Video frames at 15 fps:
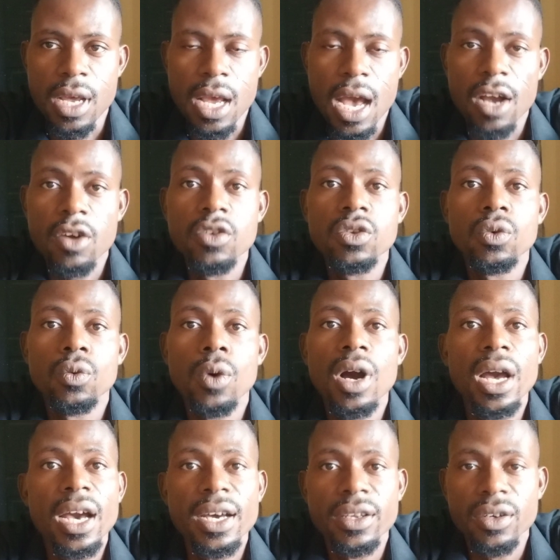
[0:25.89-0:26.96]
According to World
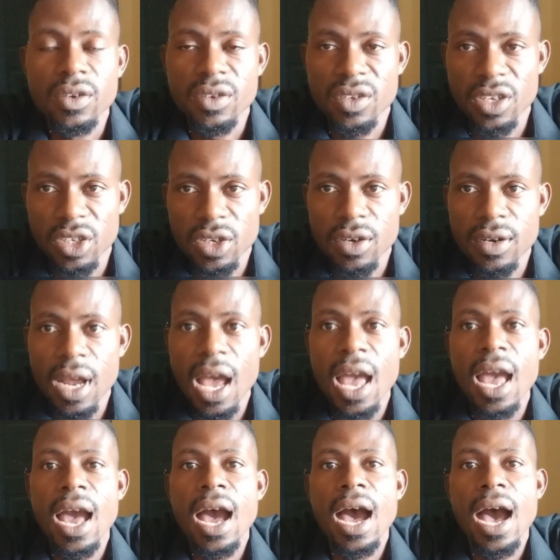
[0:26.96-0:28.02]
Health Organization,
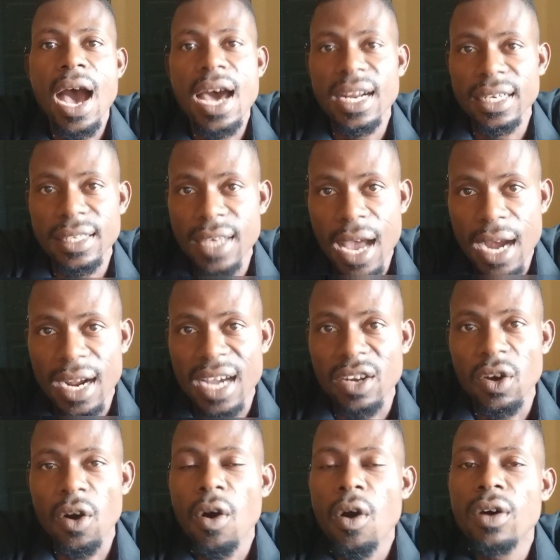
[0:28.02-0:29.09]
heart attack
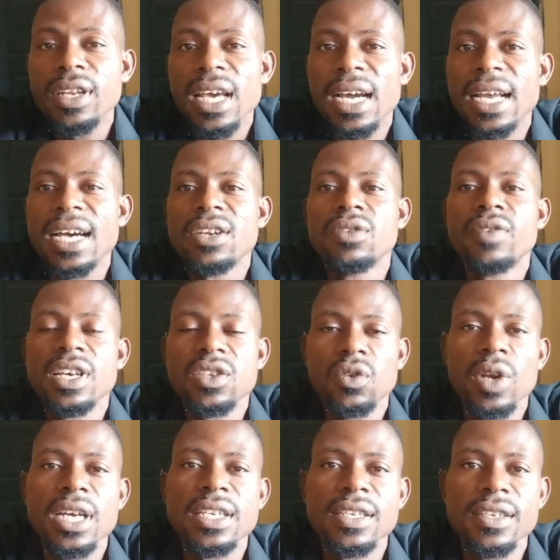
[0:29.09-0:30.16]
and other
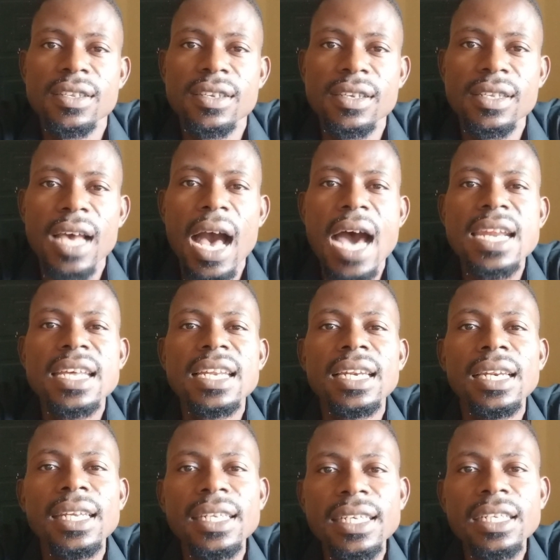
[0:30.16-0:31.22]
cardiovascular diseases are the
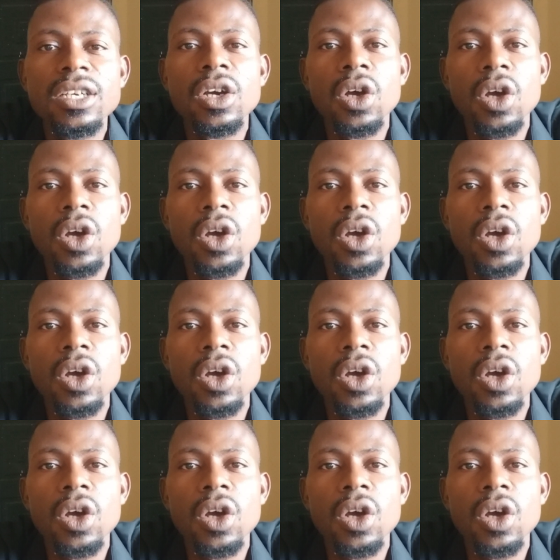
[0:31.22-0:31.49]
leading